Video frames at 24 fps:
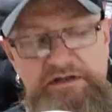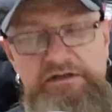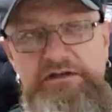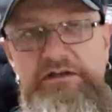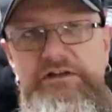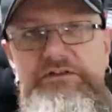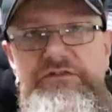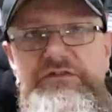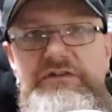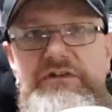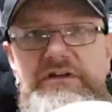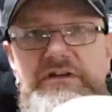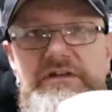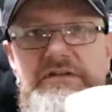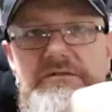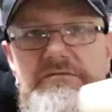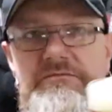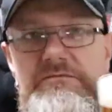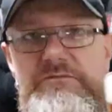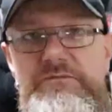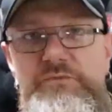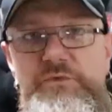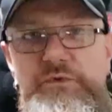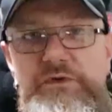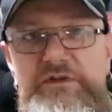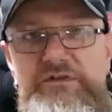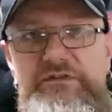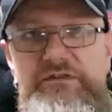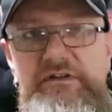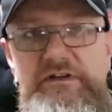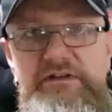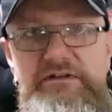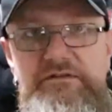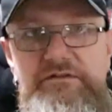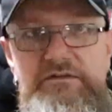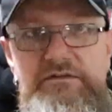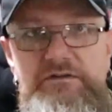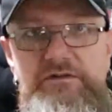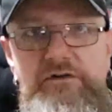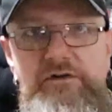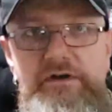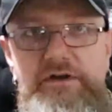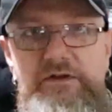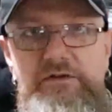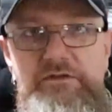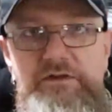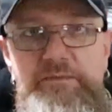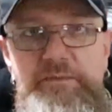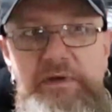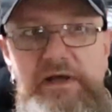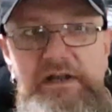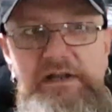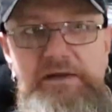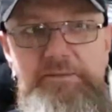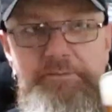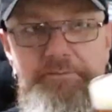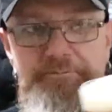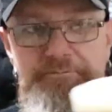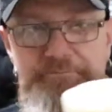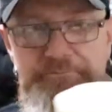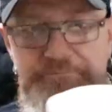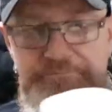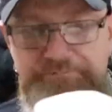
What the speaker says: Let's see what it's like on the palate.